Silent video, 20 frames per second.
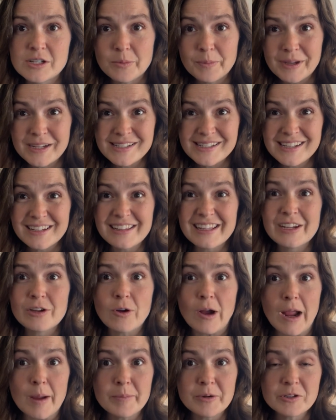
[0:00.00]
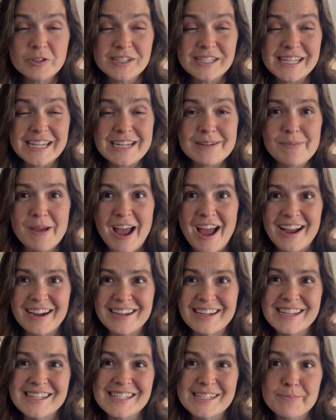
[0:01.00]
basically, grab your seed
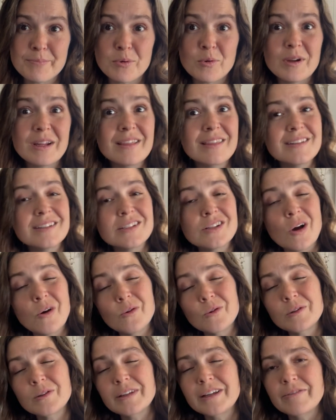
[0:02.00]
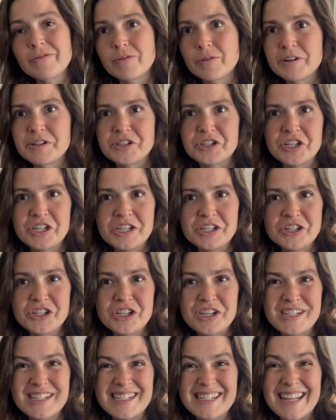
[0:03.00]
packets, print the totally free cheat
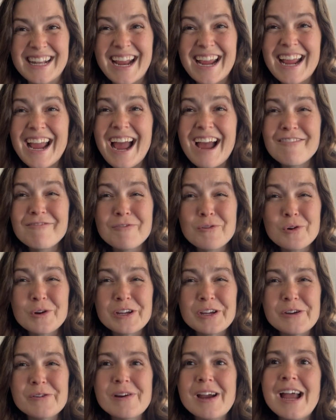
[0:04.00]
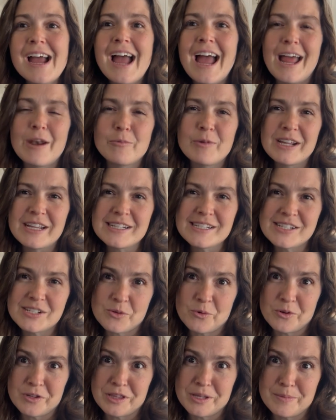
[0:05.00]
sheets that I have for you, and we can
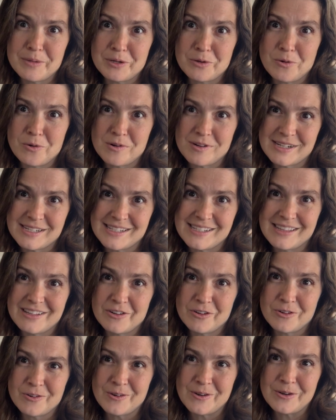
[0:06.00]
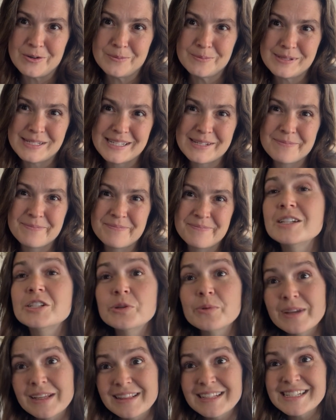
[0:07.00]
sort them according to their groups.
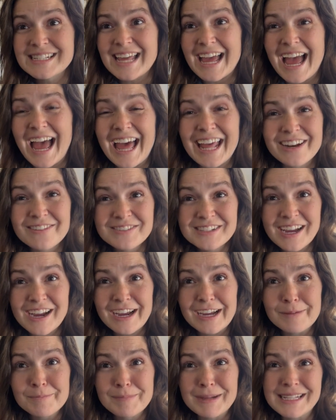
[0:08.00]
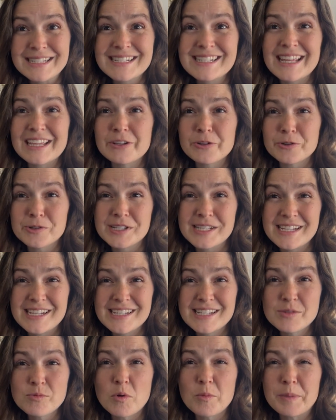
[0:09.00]
Doing this ahead of time means that your
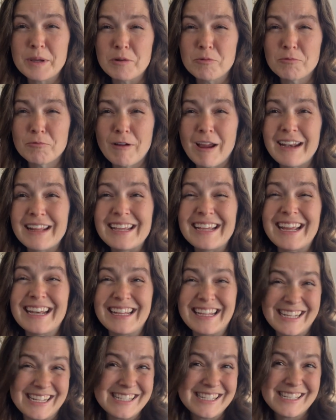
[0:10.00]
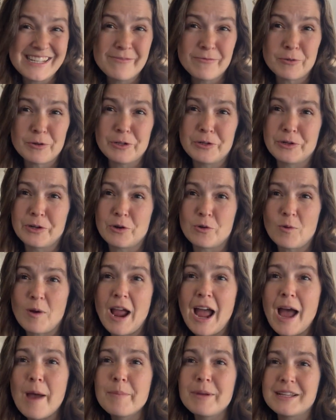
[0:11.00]
seeds will be ready and easy for you to
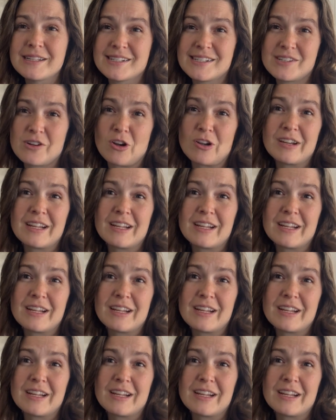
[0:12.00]
grab and start